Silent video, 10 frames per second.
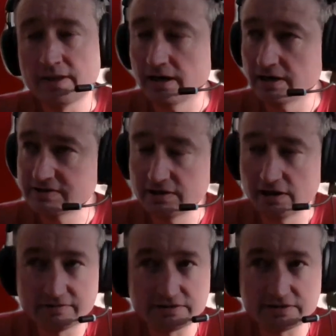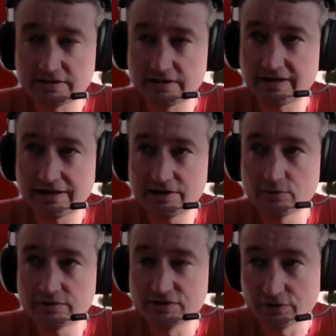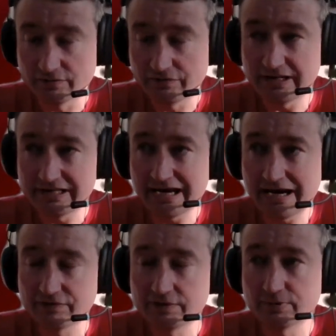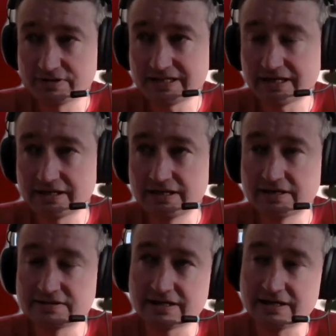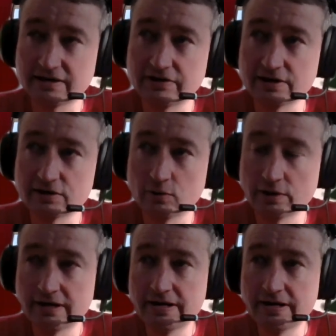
It's not that anyone should feel they have to, but sadly, it's that kind of thing of going,